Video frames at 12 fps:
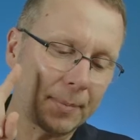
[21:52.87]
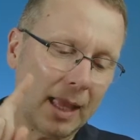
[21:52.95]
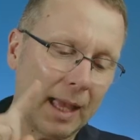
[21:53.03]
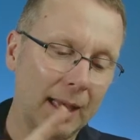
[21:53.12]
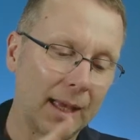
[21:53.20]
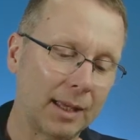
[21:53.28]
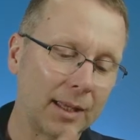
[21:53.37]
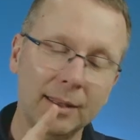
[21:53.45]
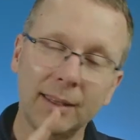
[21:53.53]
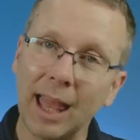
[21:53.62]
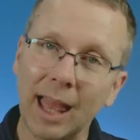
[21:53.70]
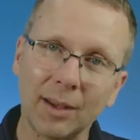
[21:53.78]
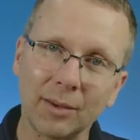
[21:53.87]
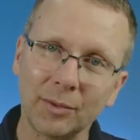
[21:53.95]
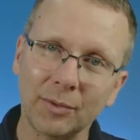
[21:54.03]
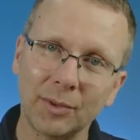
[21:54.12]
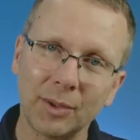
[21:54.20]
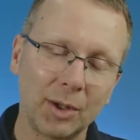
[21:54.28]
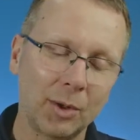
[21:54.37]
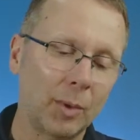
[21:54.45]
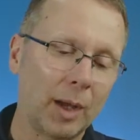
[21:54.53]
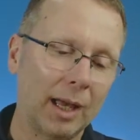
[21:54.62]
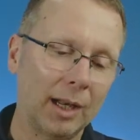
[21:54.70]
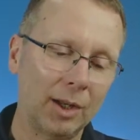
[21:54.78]
love. We
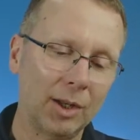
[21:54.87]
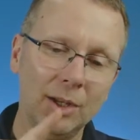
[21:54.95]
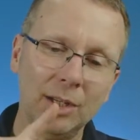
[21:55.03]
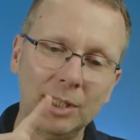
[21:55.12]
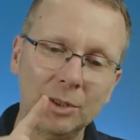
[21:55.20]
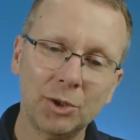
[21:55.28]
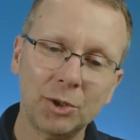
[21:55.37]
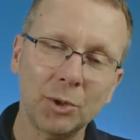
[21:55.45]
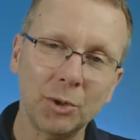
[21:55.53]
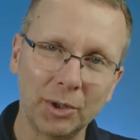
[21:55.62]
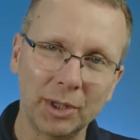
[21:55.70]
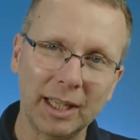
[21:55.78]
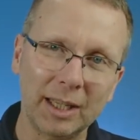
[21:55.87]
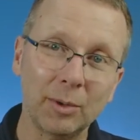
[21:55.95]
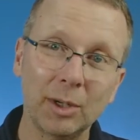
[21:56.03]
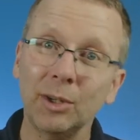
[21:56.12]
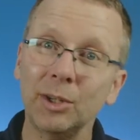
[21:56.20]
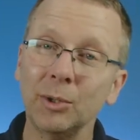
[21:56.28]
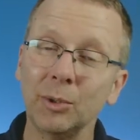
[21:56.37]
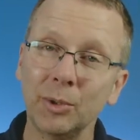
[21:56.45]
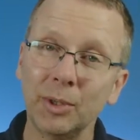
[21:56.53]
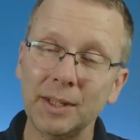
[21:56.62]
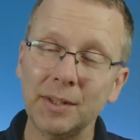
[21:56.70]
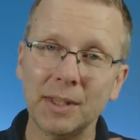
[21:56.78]
are learning joy. We're learning all
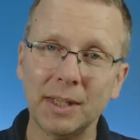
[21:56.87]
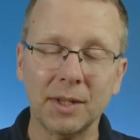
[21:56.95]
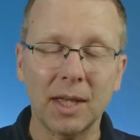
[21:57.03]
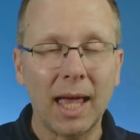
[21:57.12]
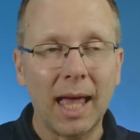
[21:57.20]
these things.